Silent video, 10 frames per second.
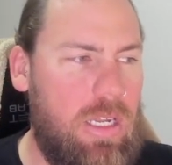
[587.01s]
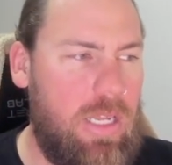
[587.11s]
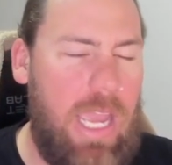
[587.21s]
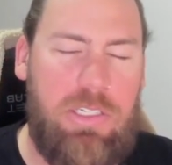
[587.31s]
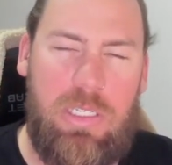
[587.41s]

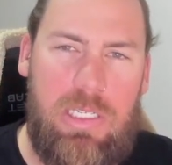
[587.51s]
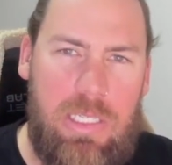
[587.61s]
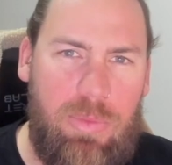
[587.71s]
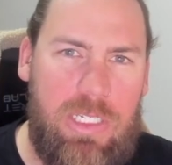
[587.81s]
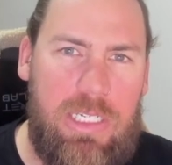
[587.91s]
Actually,
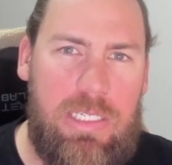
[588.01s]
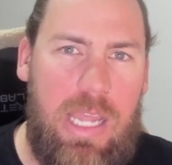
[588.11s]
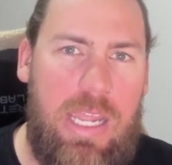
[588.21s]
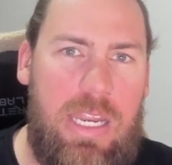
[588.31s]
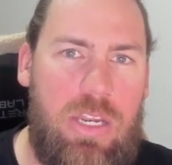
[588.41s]
someone did
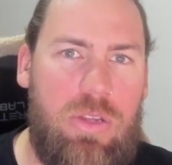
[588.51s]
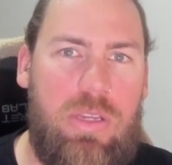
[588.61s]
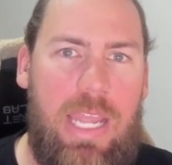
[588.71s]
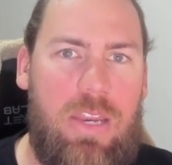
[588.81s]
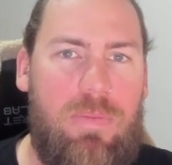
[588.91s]
say that you
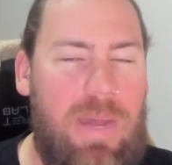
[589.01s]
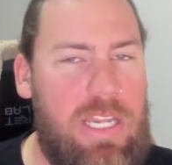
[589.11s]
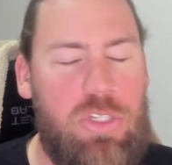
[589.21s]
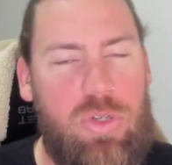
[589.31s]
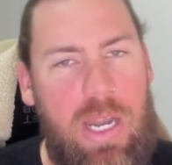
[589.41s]
get your money
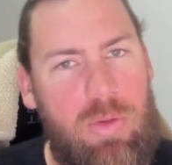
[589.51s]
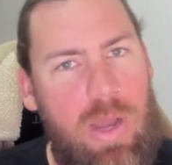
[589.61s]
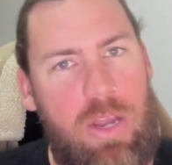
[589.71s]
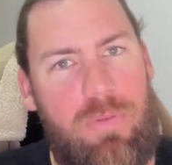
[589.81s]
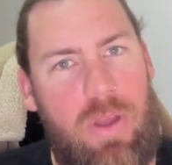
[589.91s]
straight
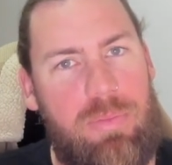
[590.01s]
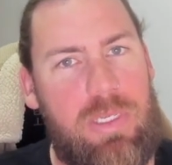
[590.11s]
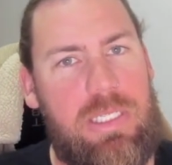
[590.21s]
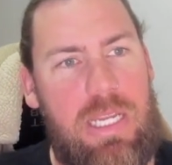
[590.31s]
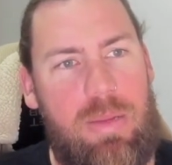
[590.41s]
away off
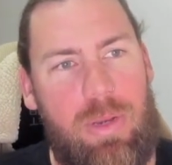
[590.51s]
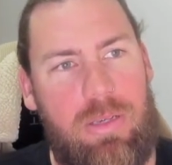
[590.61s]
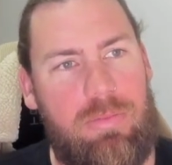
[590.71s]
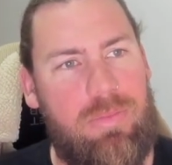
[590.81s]
OpenSea, but